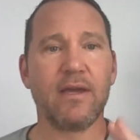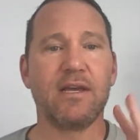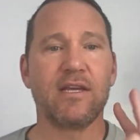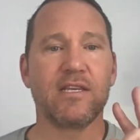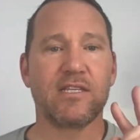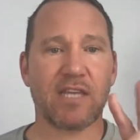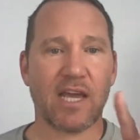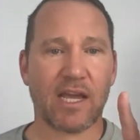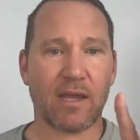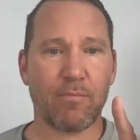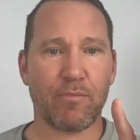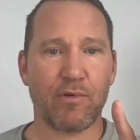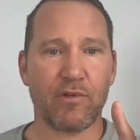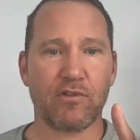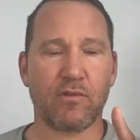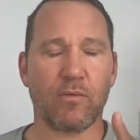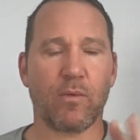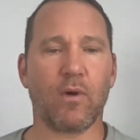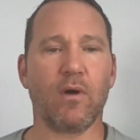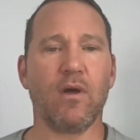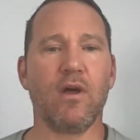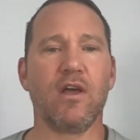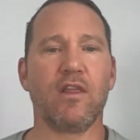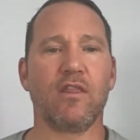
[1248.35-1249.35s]
Second
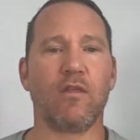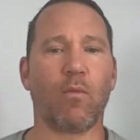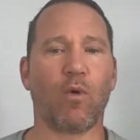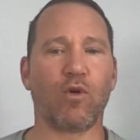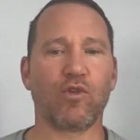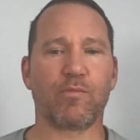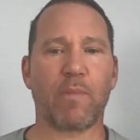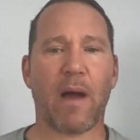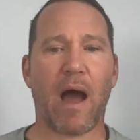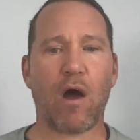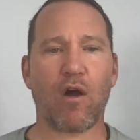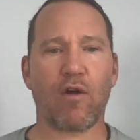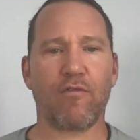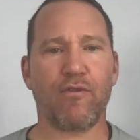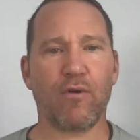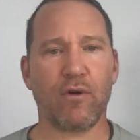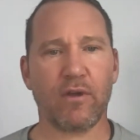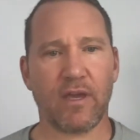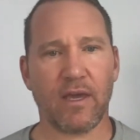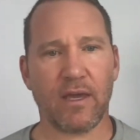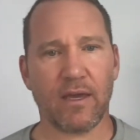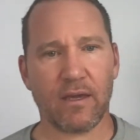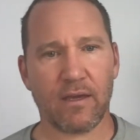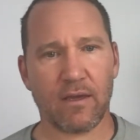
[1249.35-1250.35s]
principle, the most powerful
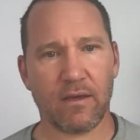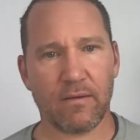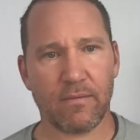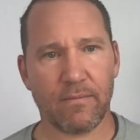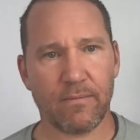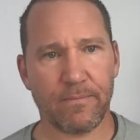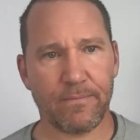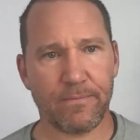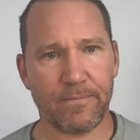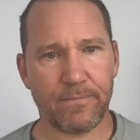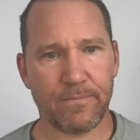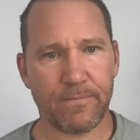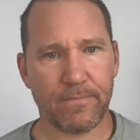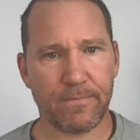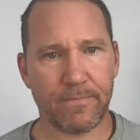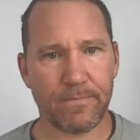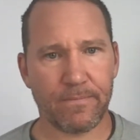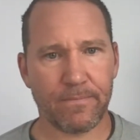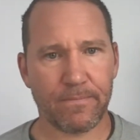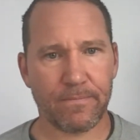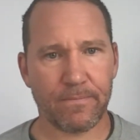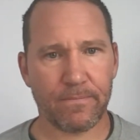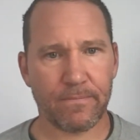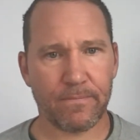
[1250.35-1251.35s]
kick
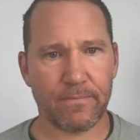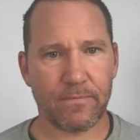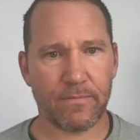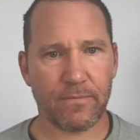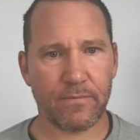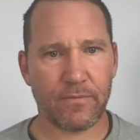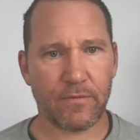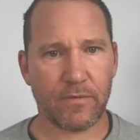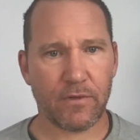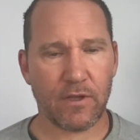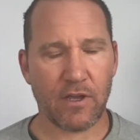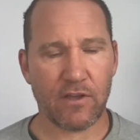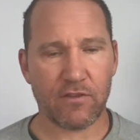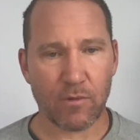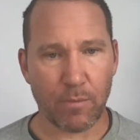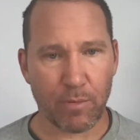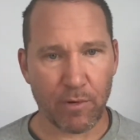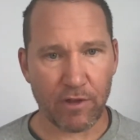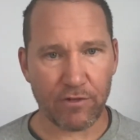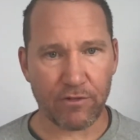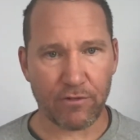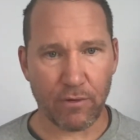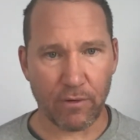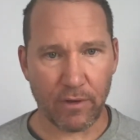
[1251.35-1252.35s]
is a
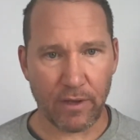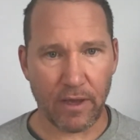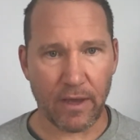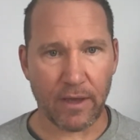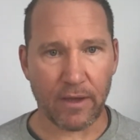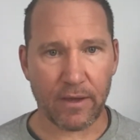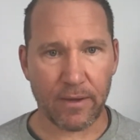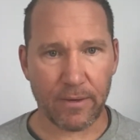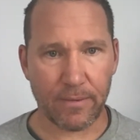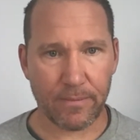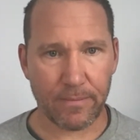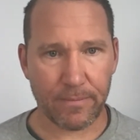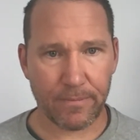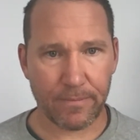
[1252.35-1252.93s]
breaststroke kick.